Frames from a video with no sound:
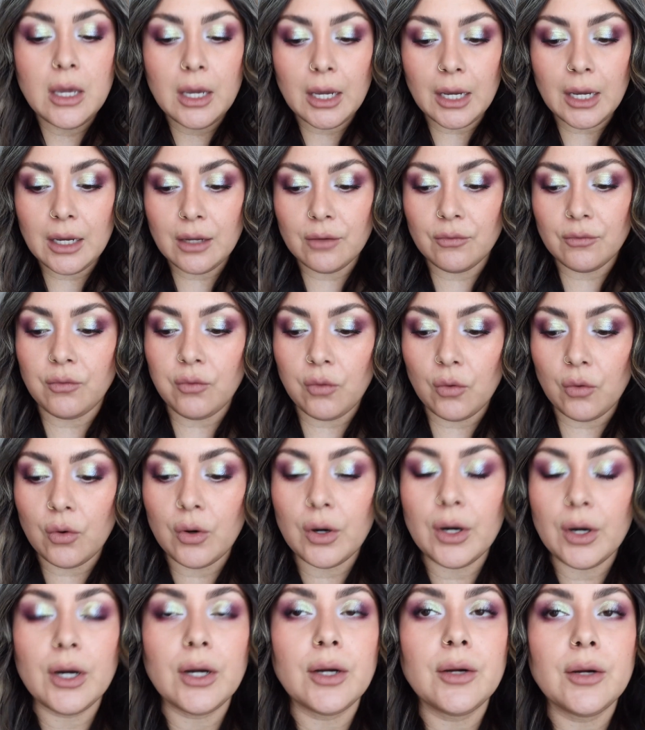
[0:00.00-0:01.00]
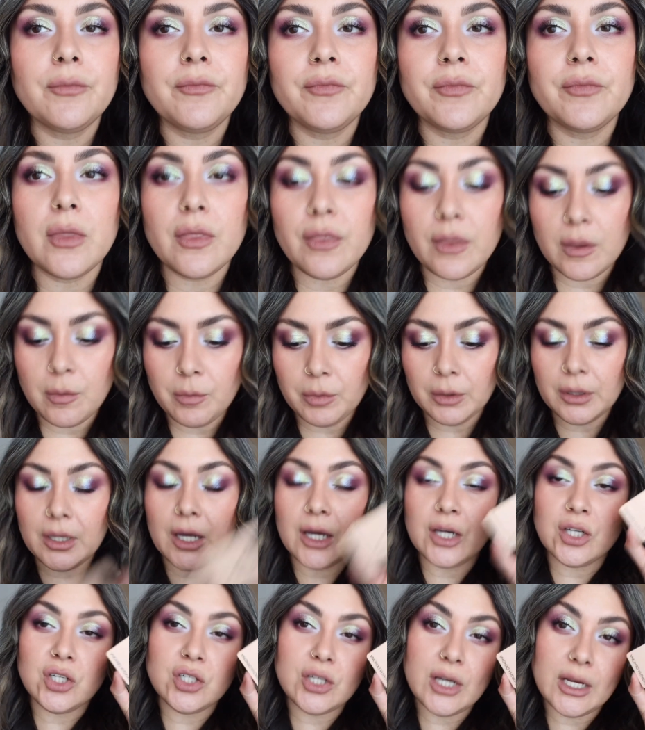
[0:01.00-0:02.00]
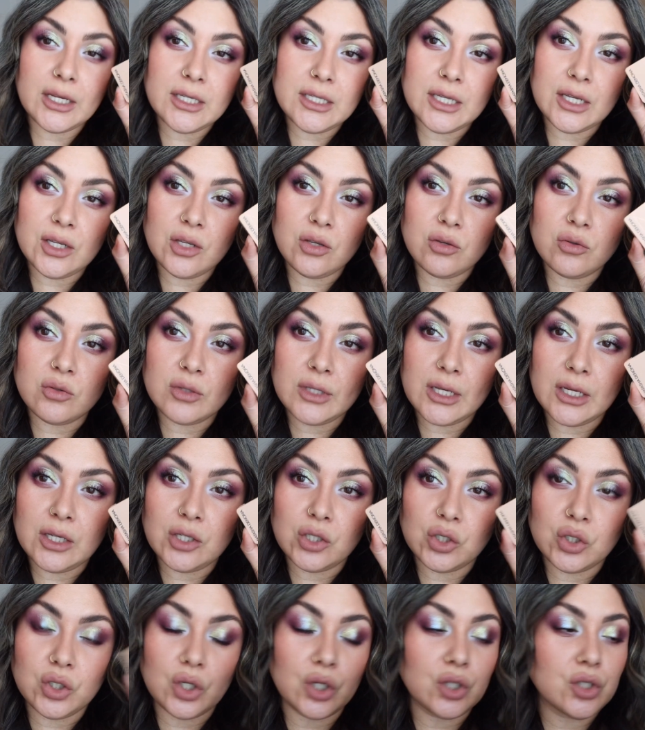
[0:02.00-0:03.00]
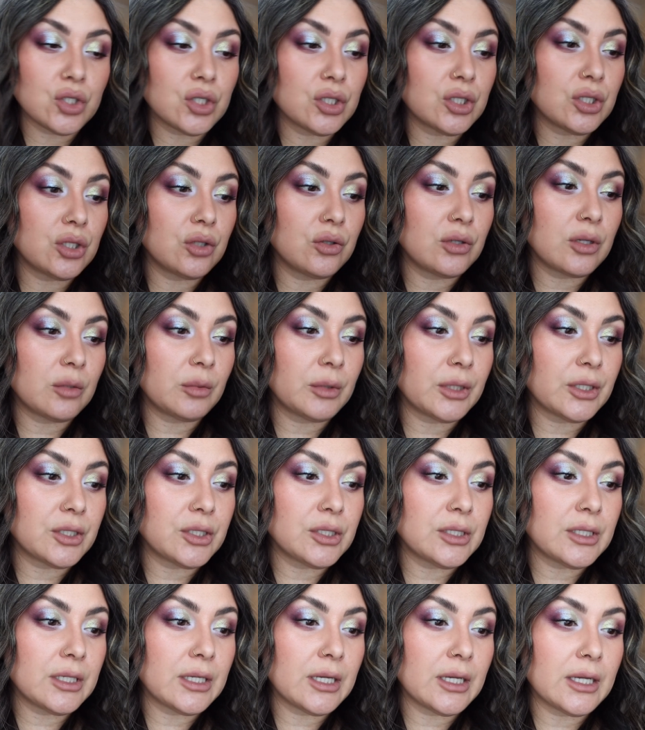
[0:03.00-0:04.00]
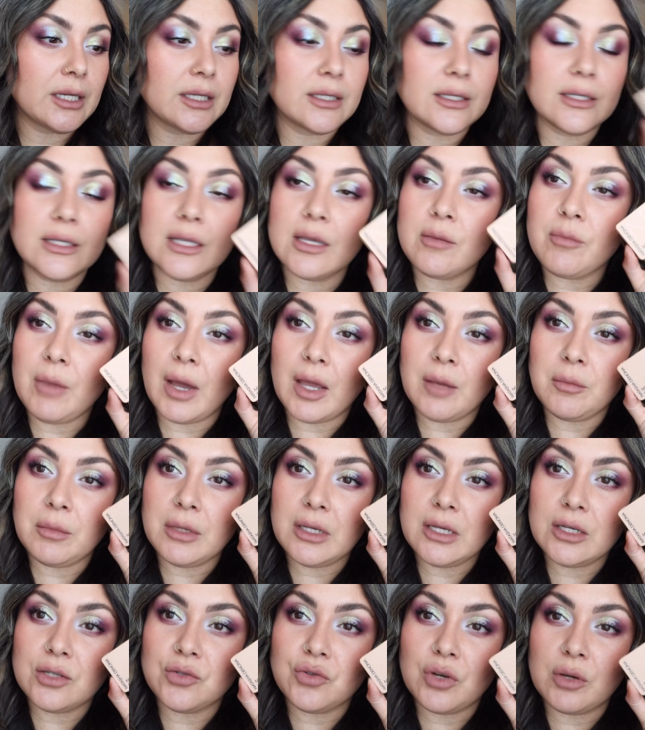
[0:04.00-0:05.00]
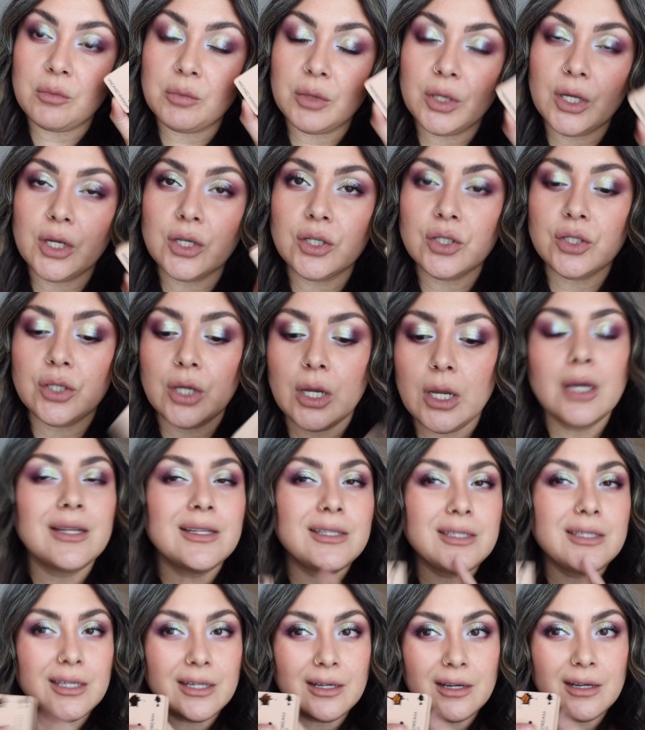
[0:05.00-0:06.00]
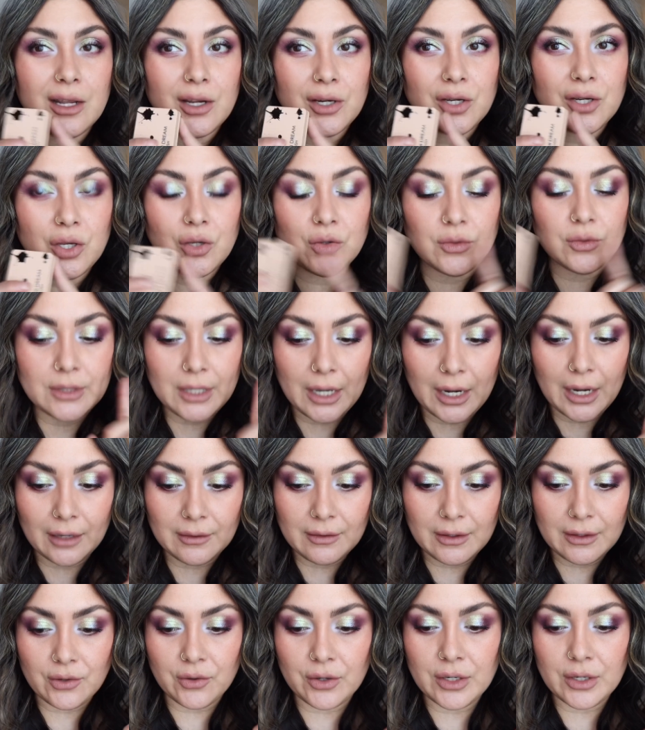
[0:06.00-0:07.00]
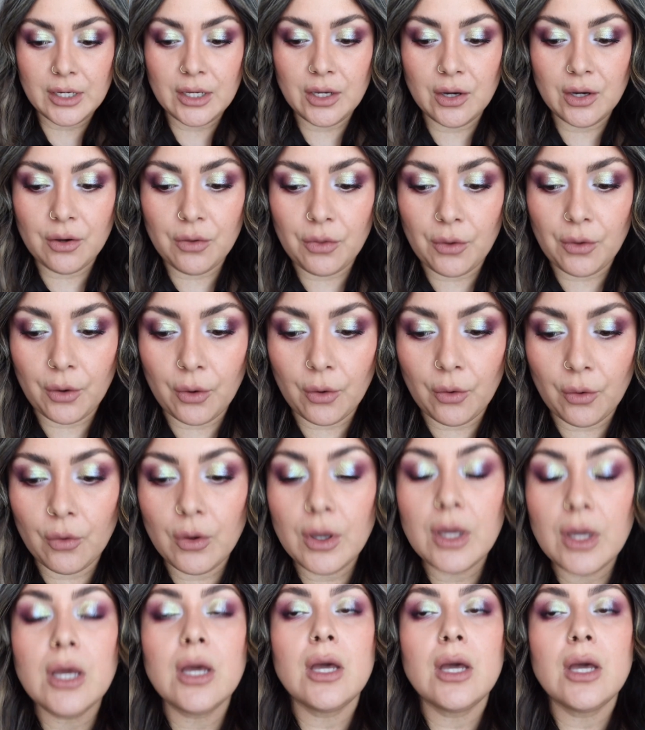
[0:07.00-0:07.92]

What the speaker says: And for the blush, I did use a Natasha Denona blush today. It's the My Mini Dream blush. Did not use highlighter in here though.